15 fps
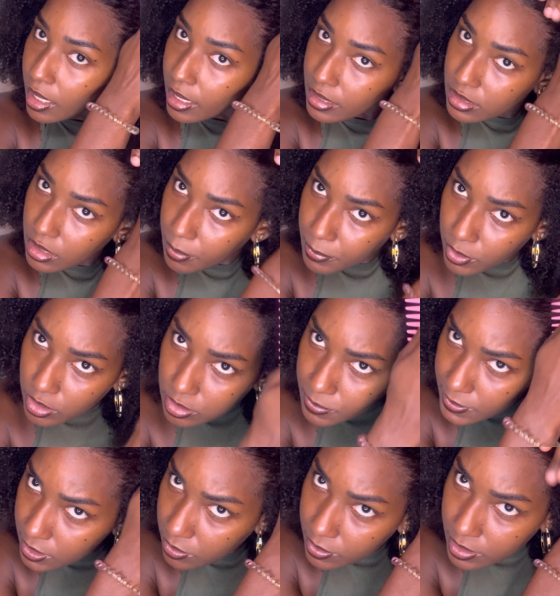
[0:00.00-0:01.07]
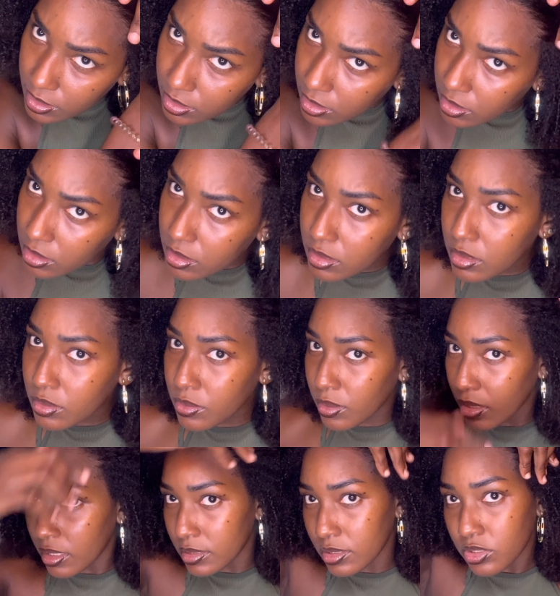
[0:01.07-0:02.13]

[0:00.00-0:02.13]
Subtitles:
I need a brush, but I'm going to go on